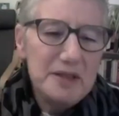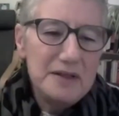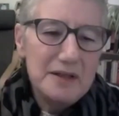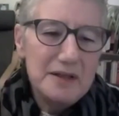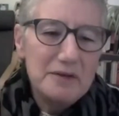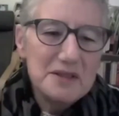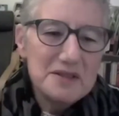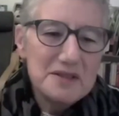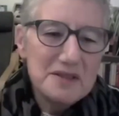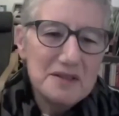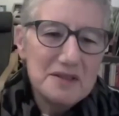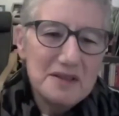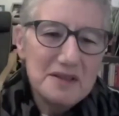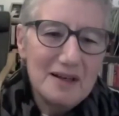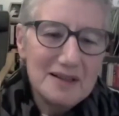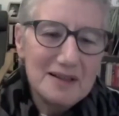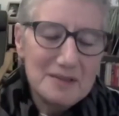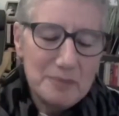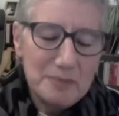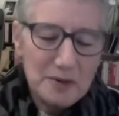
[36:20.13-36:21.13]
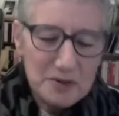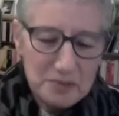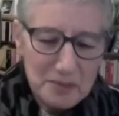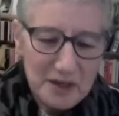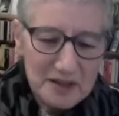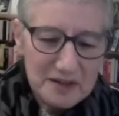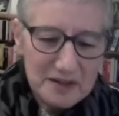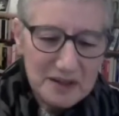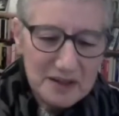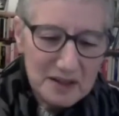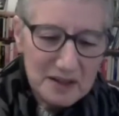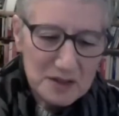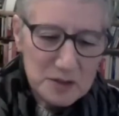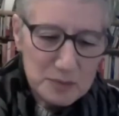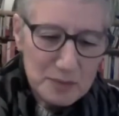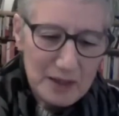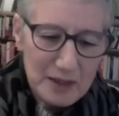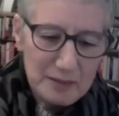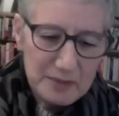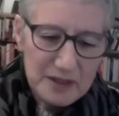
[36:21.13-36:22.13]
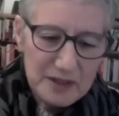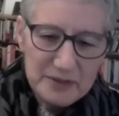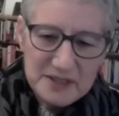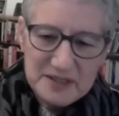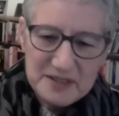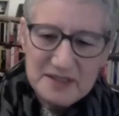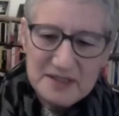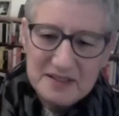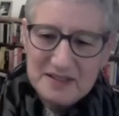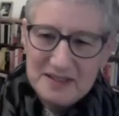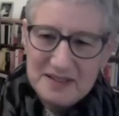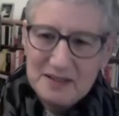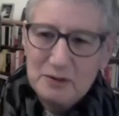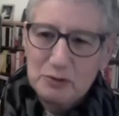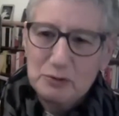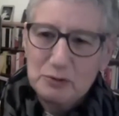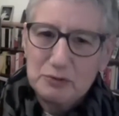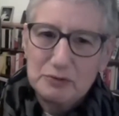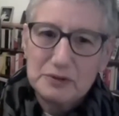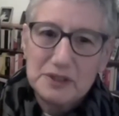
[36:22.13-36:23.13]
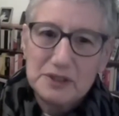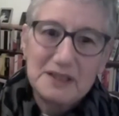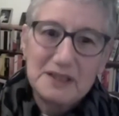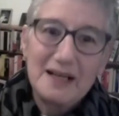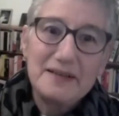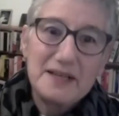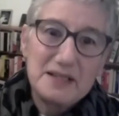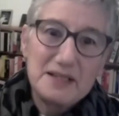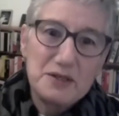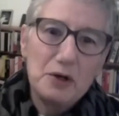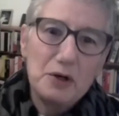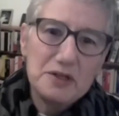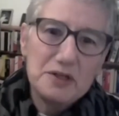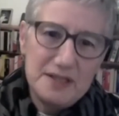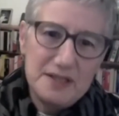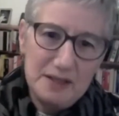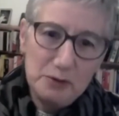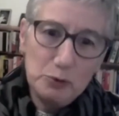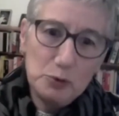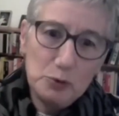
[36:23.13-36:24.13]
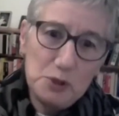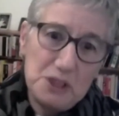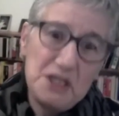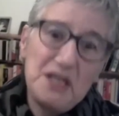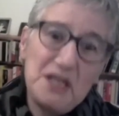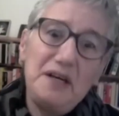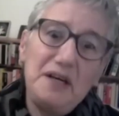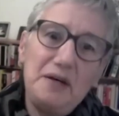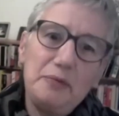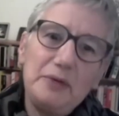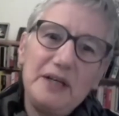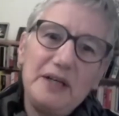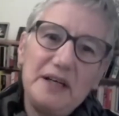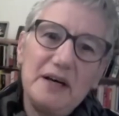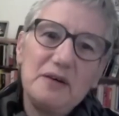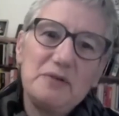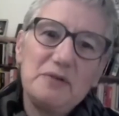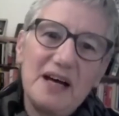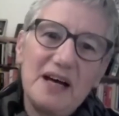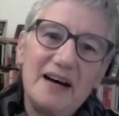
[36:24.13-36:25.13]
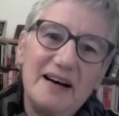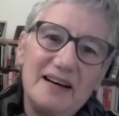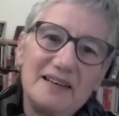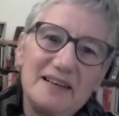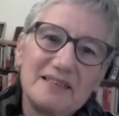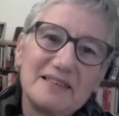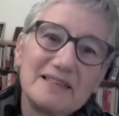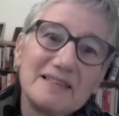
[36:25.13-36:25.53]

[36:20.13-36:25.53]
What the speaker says: there isn't, I suppose my thing is, maybe there isn't a single, just like there's not a single gene, we know that.